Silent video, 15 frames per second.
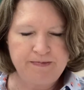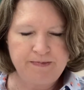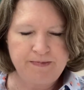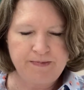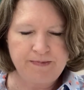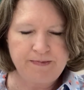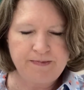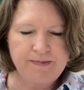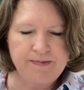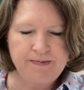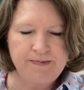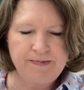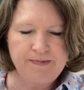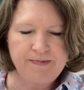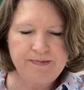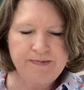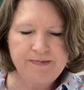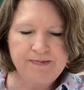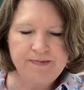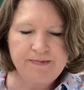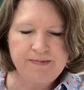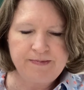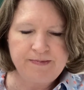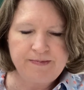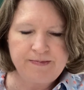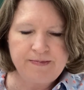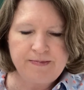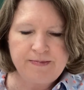[no speech]